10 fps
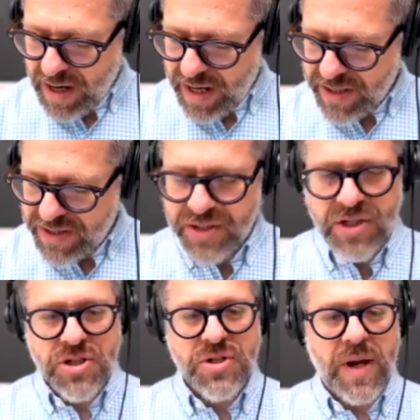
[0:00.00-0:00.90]
it's such
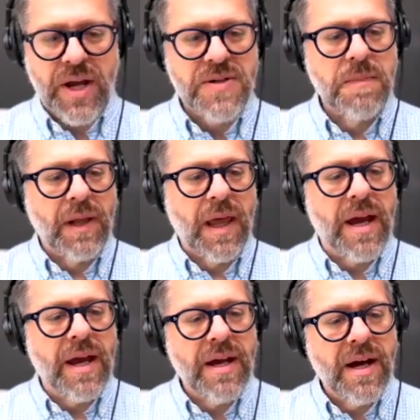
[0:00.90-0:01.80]
a strange
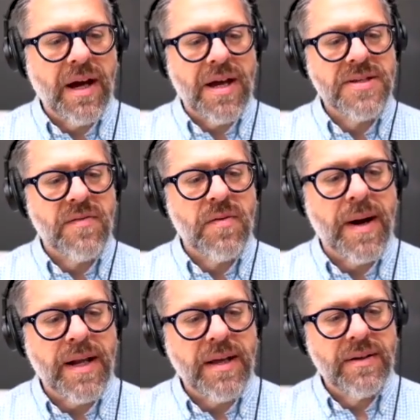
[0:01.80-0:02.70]
play, as
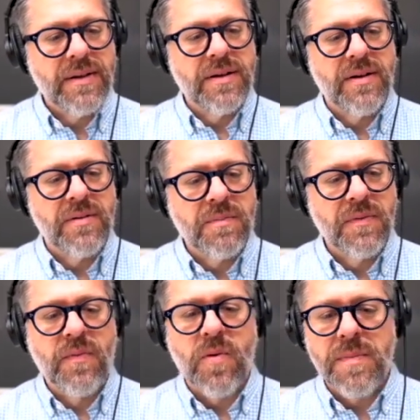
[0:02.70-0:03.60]
everybody
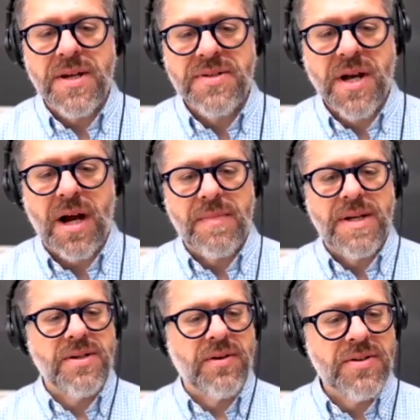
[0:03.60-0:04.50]
before me has
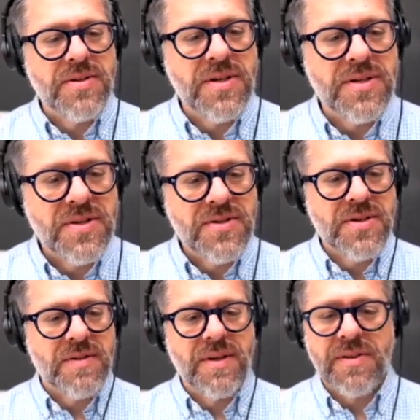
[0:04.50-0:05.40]
commented on. So this is
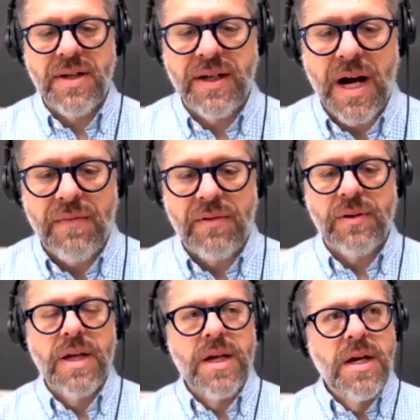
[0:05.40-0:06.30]
nothing
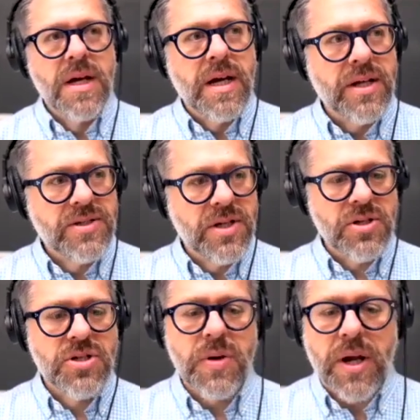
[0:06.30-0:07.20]
novel. It's such
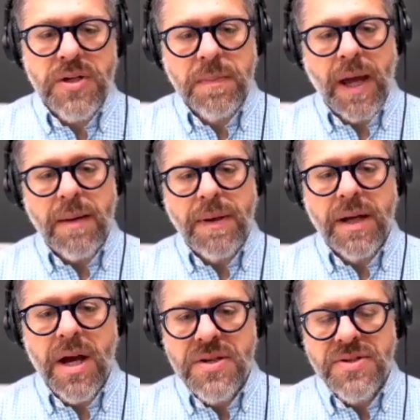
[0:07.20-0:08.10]
a strange play
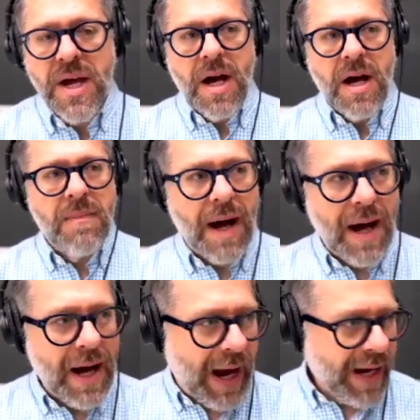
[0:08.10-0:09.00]
because
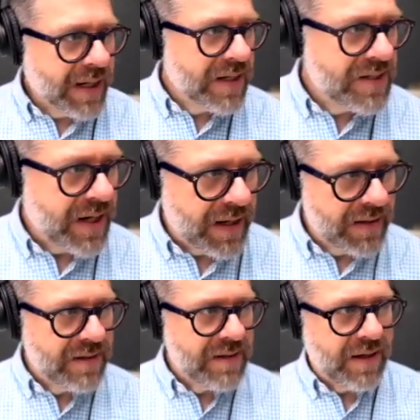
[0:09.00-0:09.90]
I
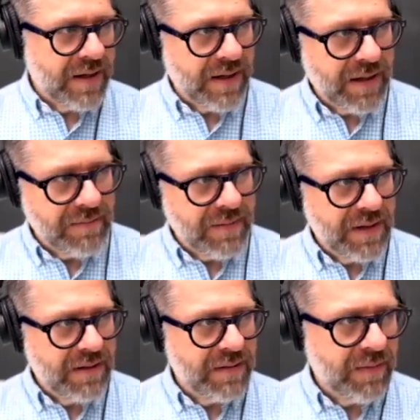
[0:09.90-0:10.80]
contend,
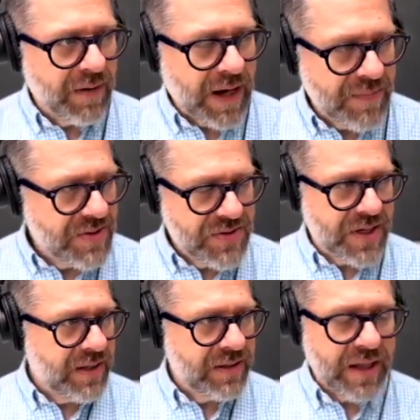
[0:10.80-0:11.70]
in what I've been
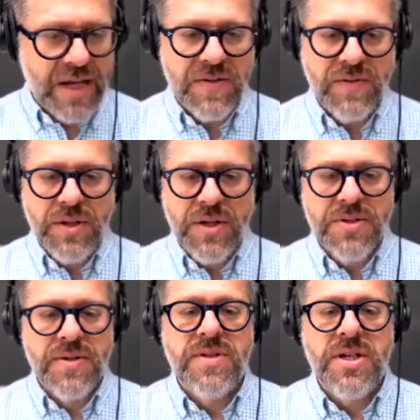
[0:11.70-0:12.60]
seeing the last few
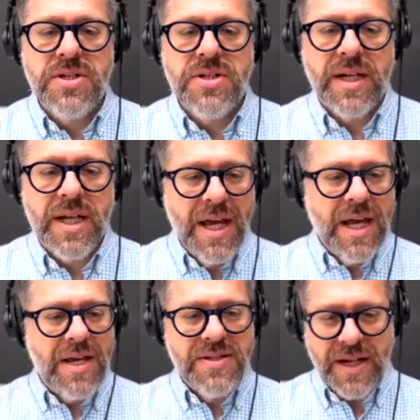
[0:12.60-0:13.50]
years of teaching it,
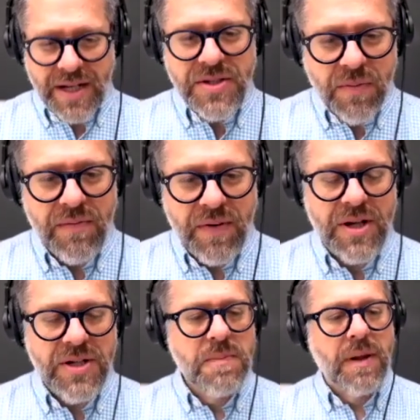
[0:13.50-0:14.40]
is that it's a
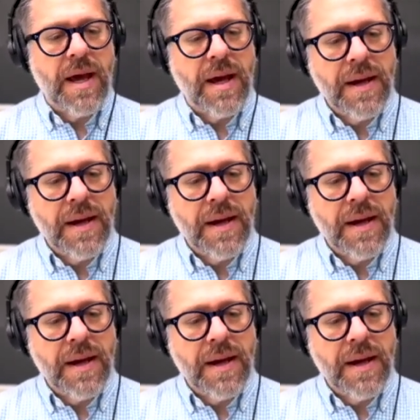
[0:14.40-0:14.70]
revenge play,